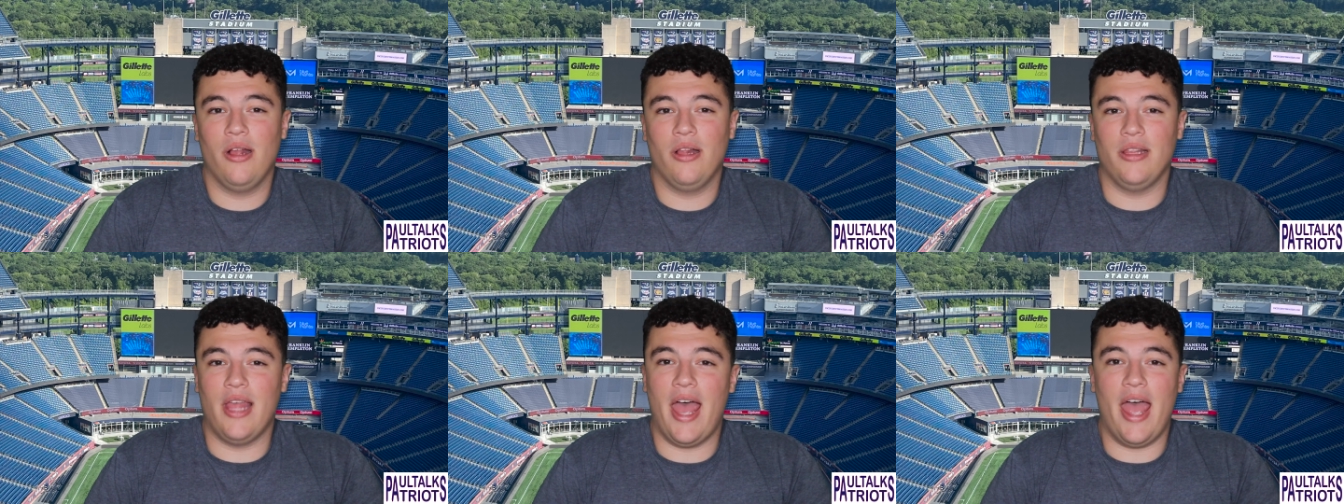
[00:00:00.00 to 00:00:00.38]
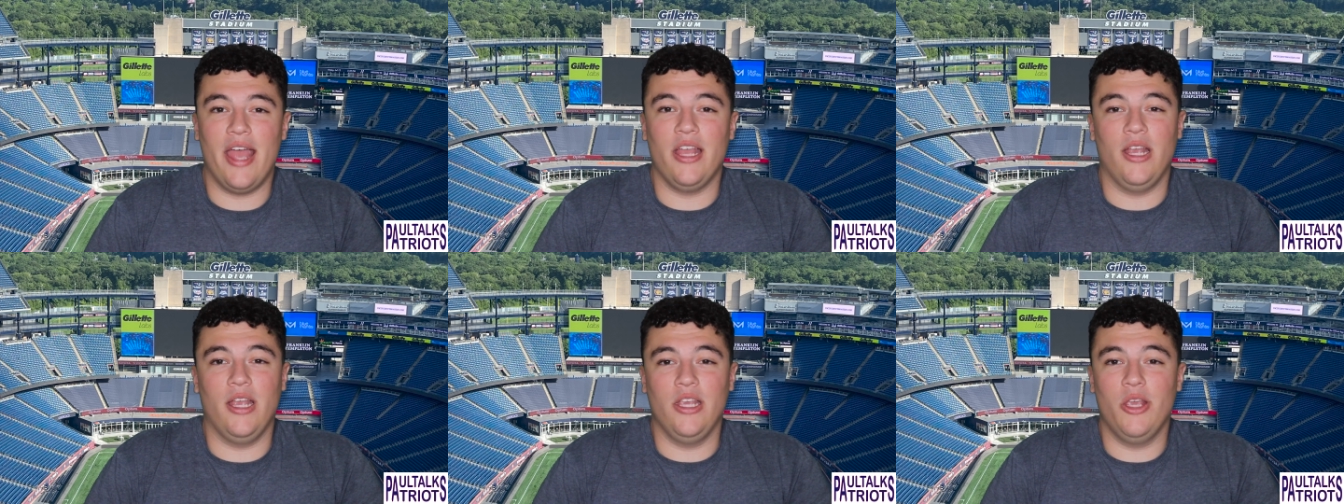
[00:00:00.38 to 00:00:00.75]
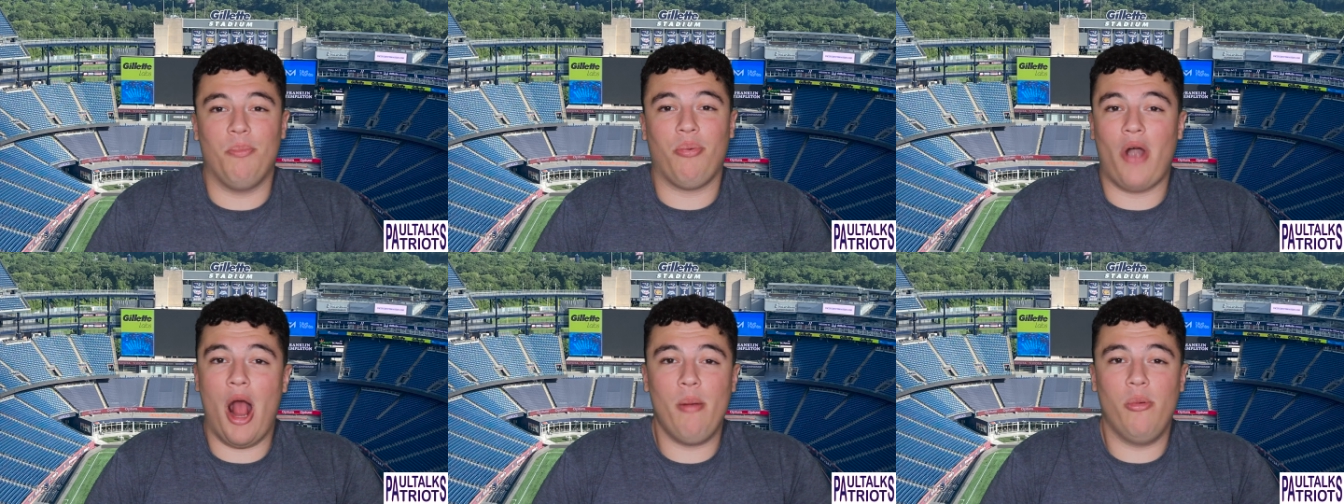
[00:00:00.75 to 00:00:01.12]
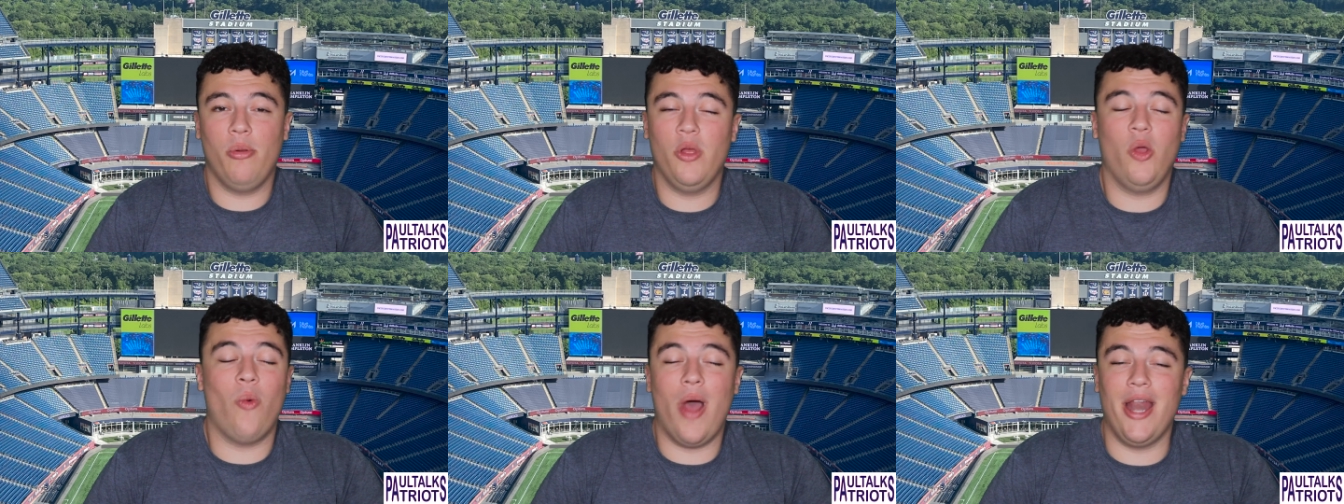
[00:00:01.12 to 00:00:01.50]
that you
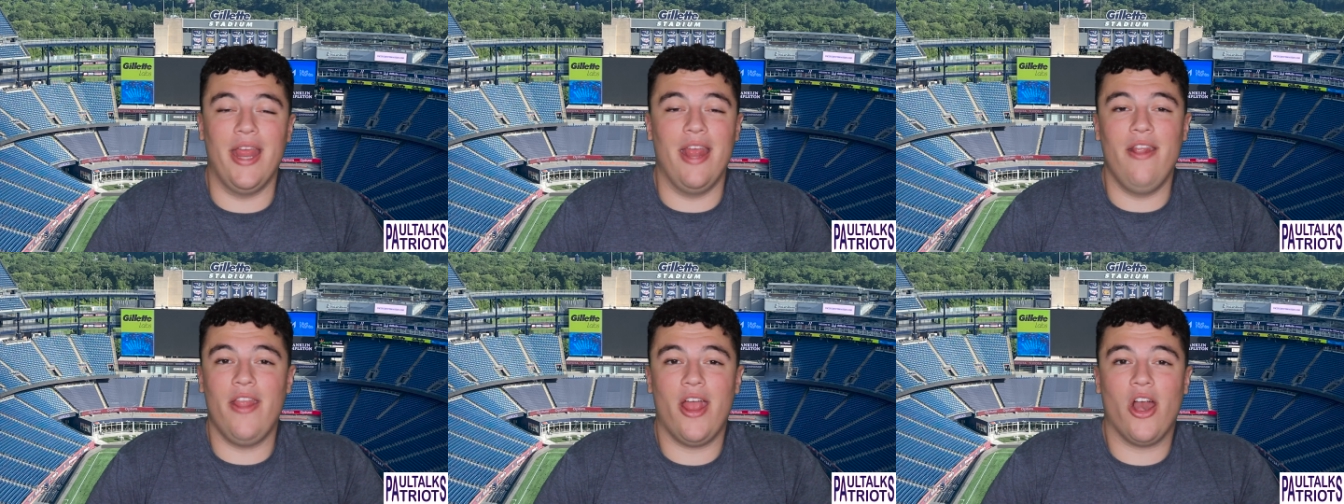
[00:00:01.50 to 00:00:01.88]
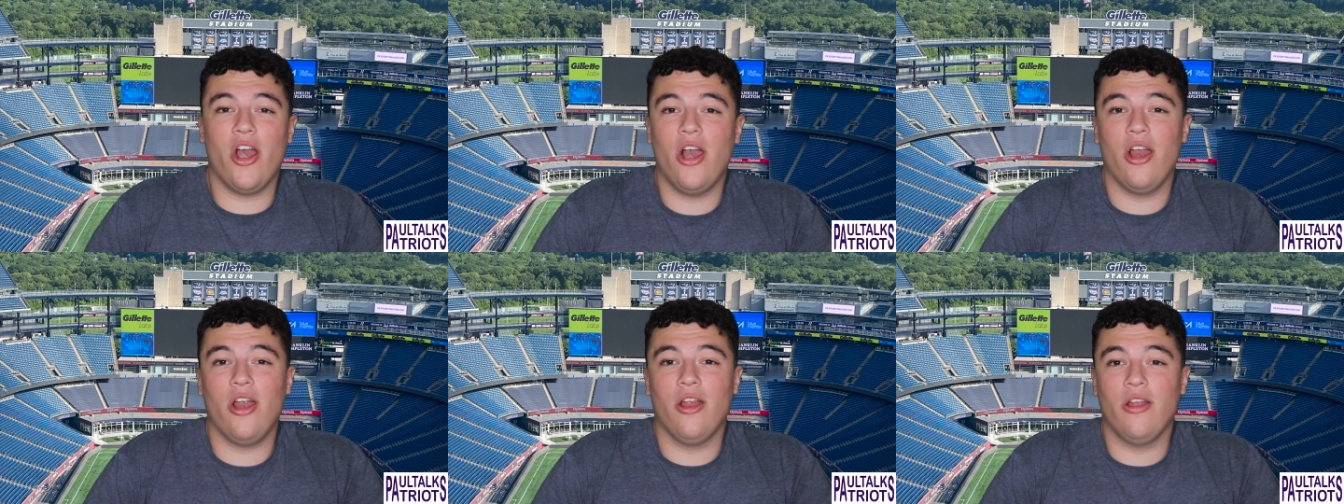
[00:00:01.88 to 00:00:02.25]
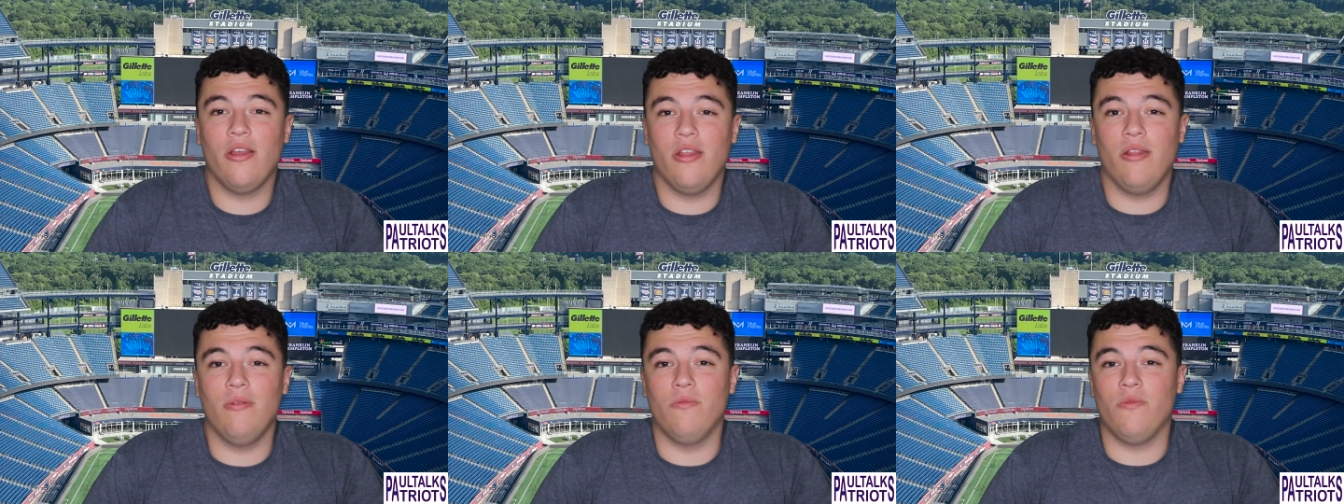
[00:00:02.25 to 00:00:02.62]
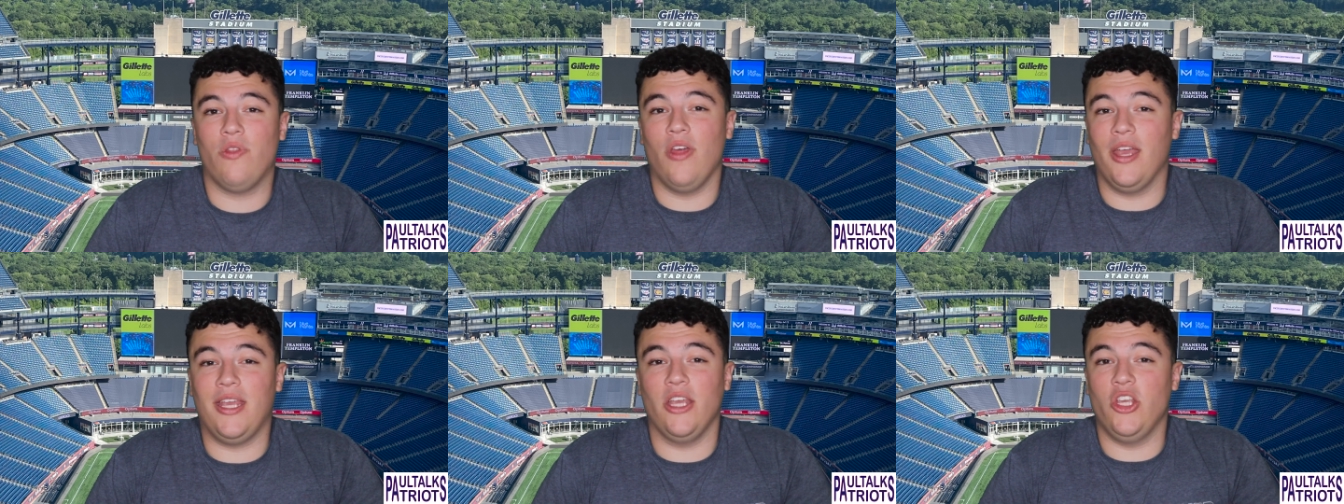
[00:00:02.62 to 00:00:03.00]
probably went in there
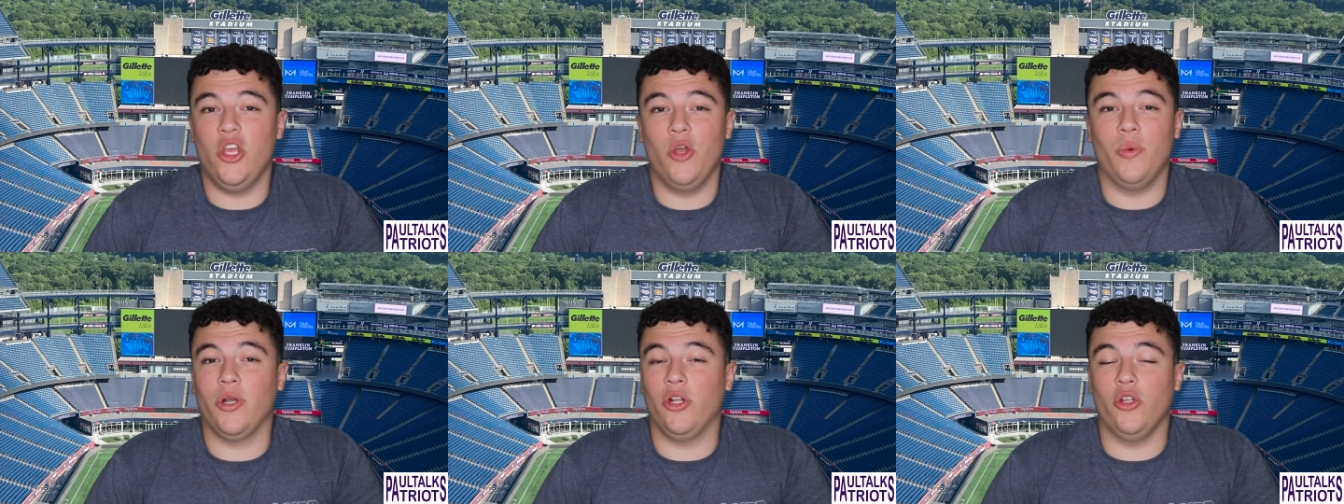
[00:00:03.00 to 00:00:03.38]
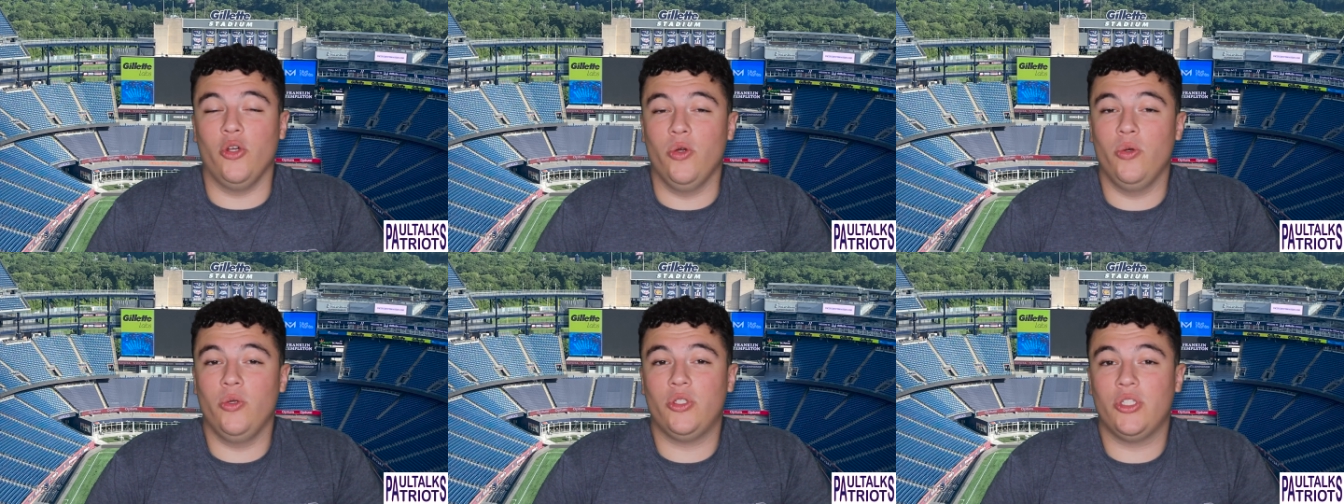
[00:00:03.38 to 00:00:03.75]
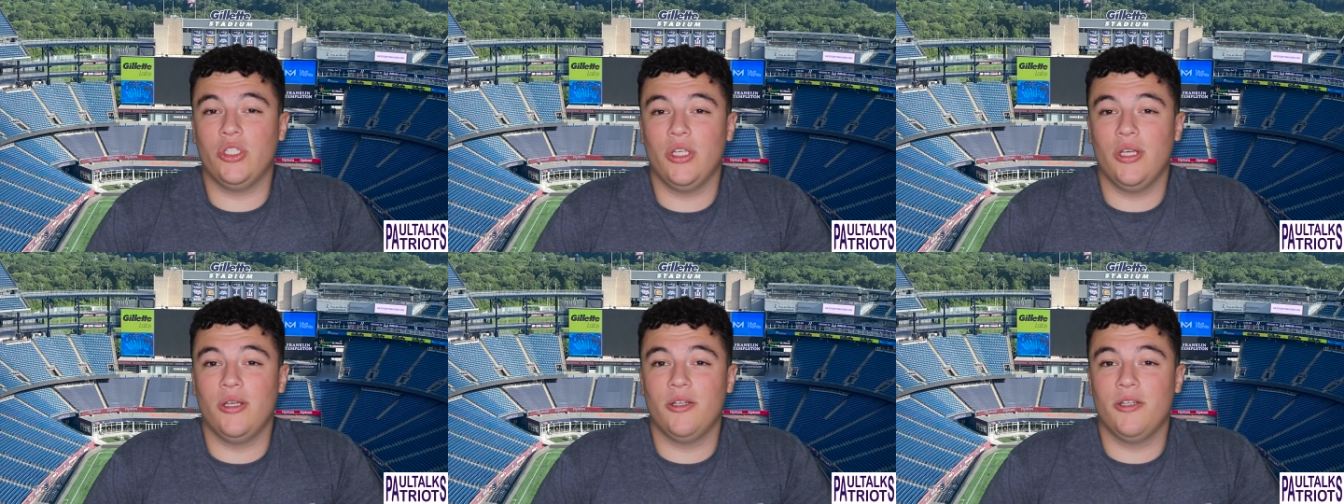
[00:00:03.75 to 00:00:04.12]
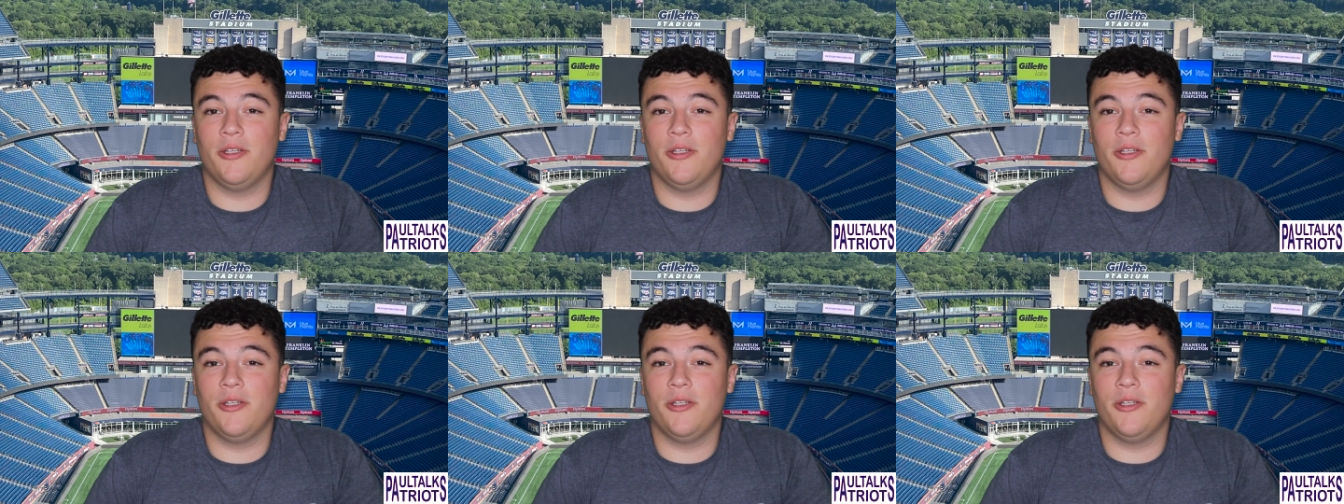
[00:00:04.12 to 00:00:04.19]
thinking you would lose